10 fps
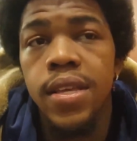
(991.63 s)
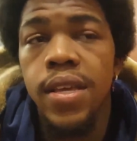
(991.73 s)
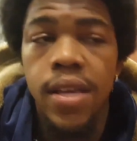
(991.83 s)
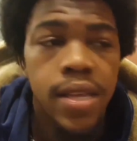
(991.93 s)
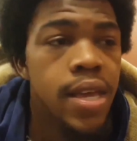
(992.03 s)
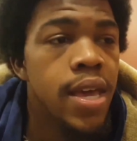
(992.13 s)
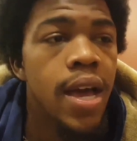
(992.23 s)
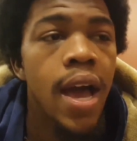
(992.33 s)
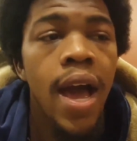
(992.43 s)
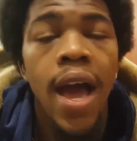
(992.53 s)

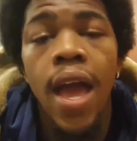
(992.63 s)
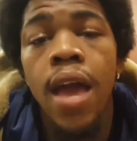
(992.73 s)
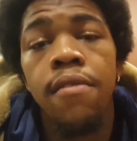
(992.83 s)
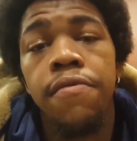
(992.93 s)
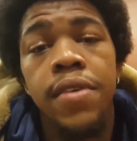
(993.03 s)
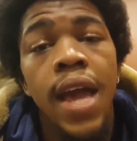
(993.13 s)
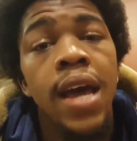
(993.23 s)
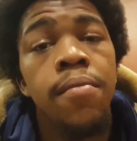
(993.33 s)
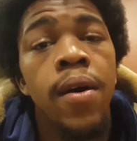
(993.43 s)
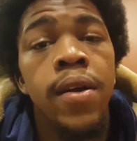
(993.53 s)
Yeah, I haven't forgot
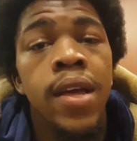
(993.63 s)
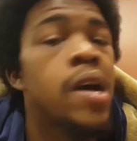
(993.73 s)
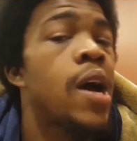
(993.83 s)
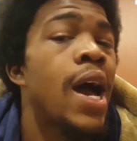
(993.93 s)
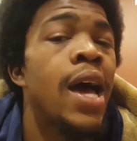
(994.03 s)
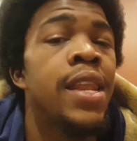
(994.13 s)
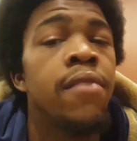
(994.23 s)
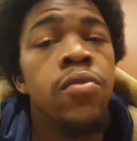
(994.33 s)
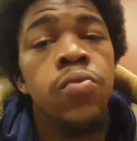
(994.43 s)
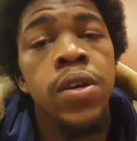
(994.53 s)
about it. I never
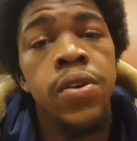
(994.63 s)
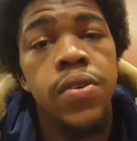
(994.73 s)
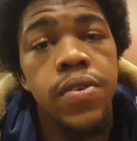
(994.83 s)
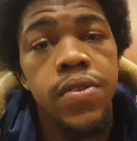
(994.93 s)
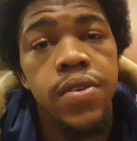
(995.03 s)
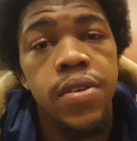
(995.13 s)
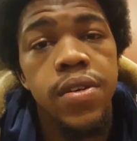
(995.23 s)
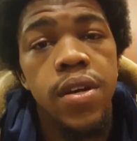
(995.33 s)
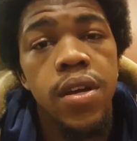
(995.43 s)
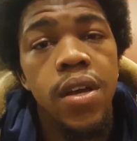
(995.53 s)
will.
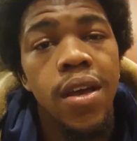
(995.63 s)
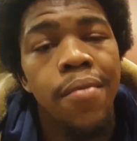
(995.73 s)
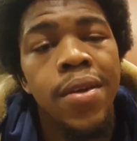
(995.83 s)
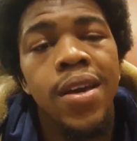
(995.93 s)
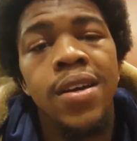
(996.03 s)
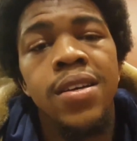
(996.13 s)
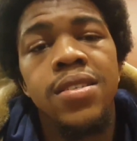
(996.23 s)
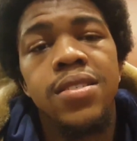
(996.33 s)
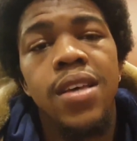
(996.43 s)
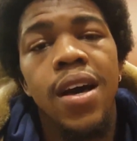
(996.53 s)
Because
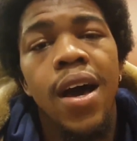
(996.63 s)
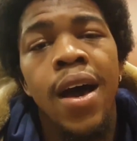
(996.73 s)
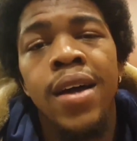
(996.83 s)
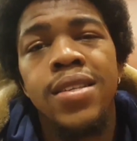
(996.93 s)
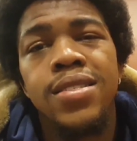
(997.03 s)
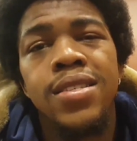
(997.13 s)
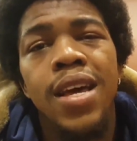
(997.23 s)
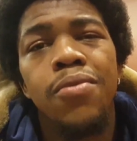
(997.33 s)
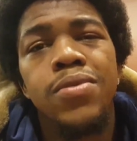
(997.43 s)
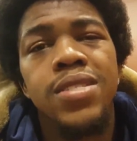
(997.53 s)
honestly, that
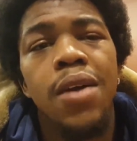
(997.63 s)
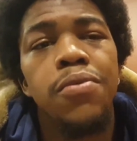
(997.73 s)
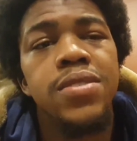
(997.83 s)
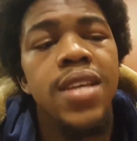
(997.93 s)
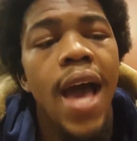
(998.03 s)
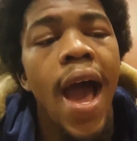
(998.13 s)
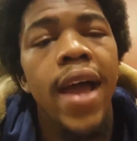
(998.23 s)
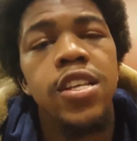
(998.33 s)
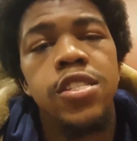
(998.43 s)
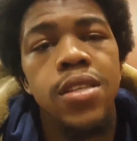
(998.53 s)
was the
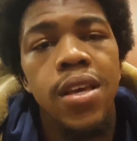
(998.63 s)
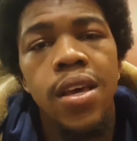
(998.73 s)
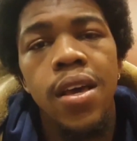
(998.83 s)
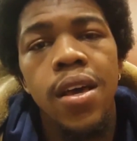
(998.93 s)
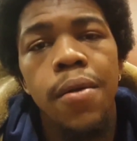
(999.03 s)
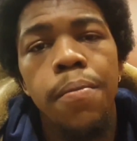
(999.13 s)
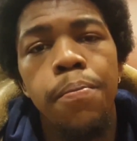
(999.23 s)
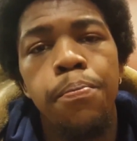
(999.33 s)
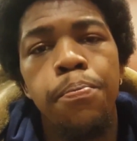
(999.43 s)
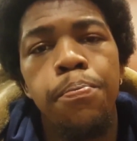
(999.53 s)
highest
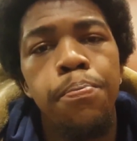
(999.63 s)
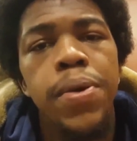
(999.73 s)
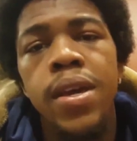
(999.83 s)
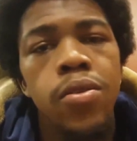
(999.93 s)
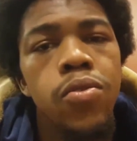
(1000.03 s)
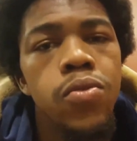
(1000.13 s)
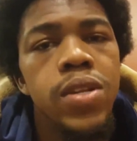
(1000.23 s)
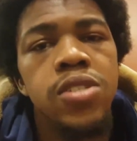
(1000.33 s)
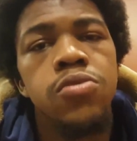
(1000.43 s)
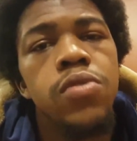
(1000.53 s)
pinnacle that
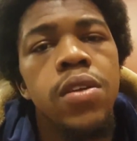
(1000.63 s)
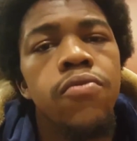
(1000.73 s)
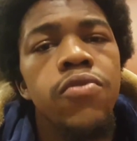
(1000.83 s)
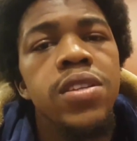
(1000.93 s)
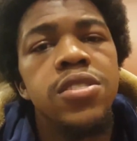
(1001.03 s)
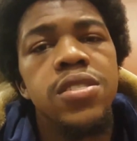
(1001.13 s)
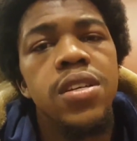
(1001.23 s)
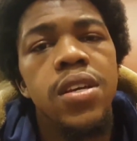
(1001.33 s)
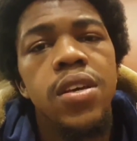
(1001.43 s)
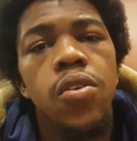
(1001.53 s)
you can
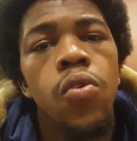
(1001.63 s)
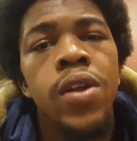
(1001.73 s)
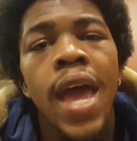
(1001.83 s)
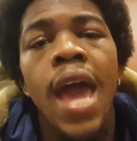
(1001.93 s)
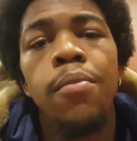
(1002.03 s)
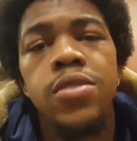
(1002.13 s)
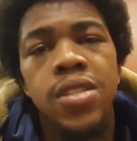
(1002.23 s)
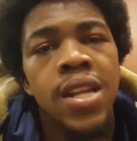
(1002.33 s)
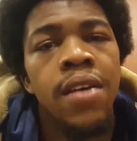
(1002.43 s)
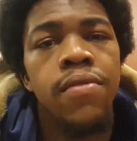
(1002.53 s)
reach on an amateur level.